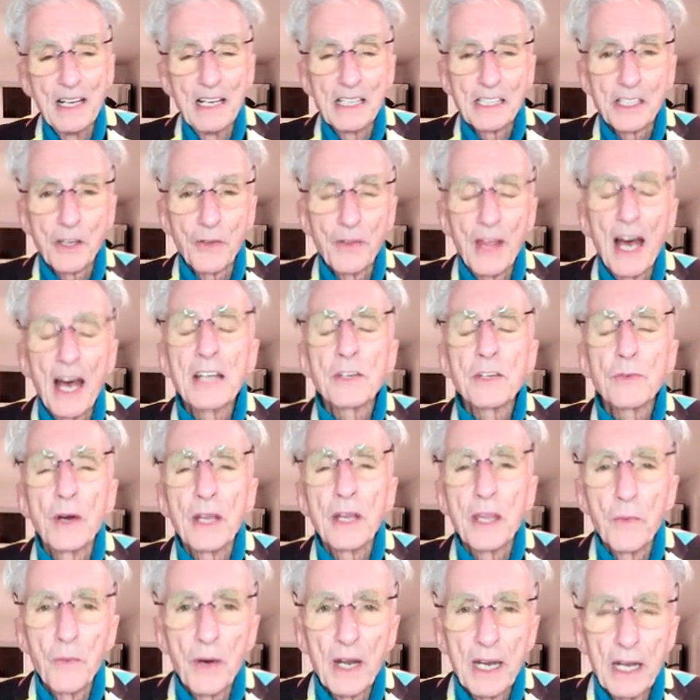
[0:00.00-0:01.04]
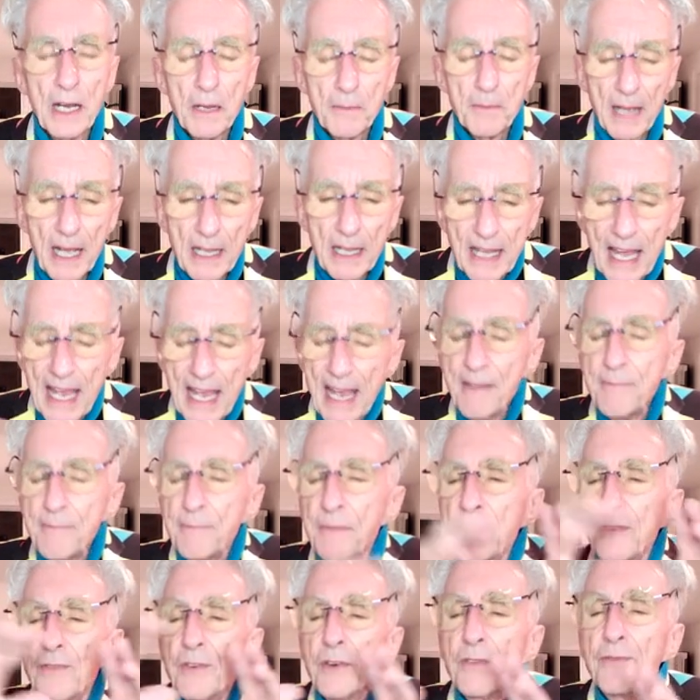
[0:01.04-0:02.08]
So that's why they want to help you. And they have
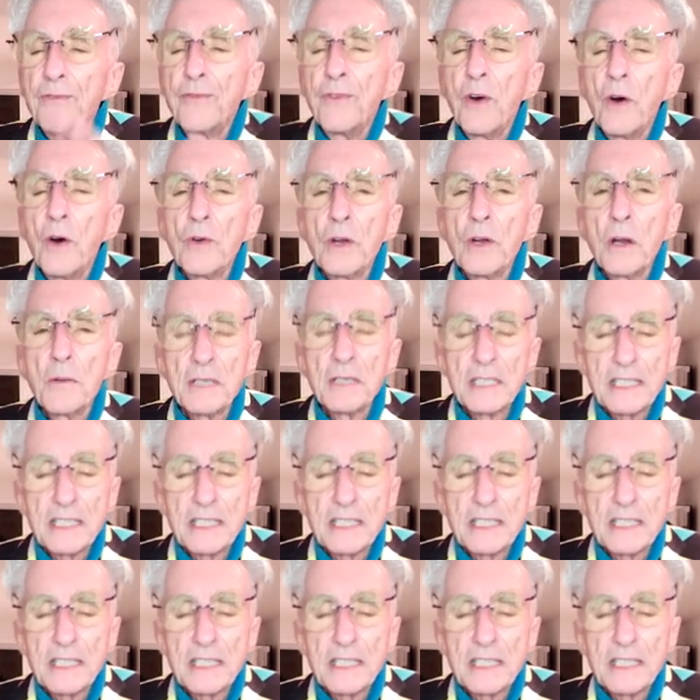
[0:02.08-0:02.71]
different phone numbers.